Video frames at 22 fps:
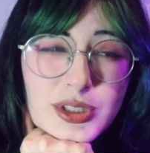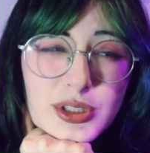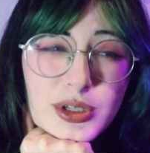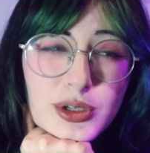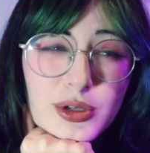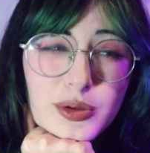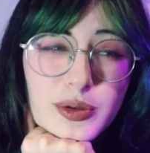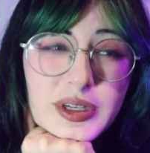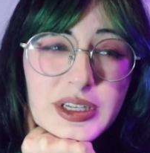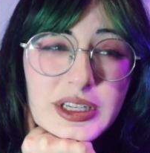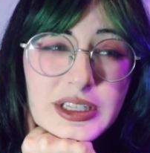
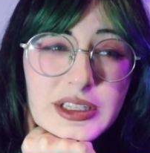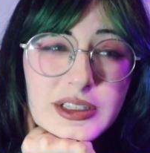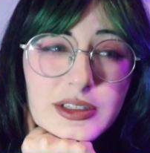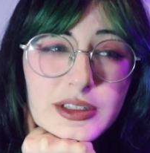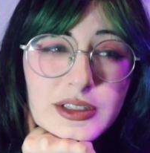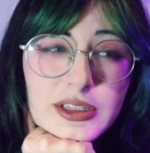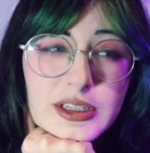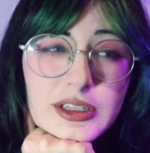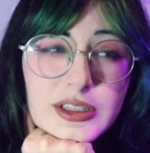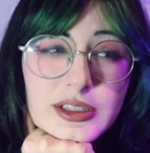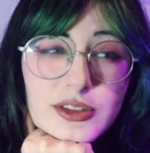so
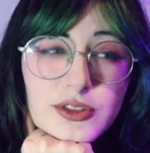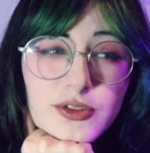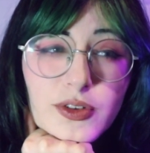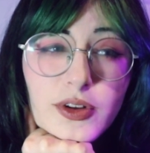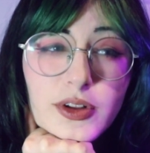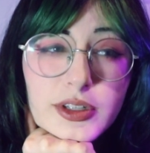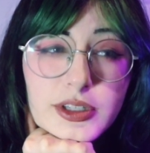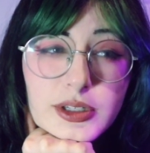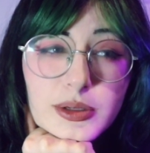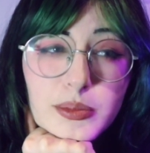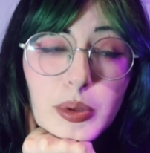it is
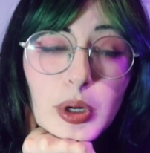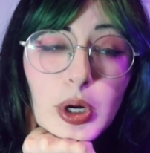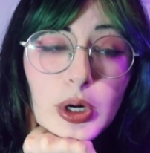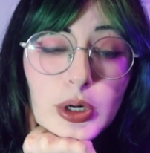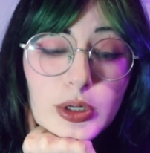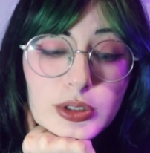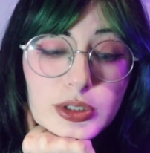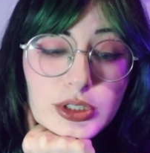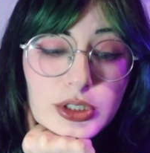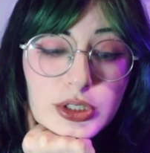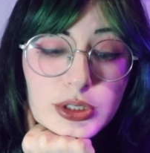falling
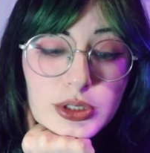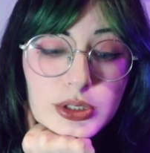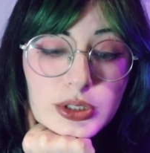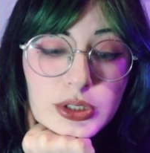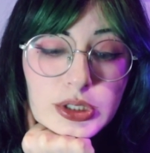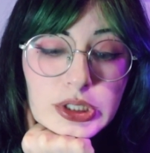apart.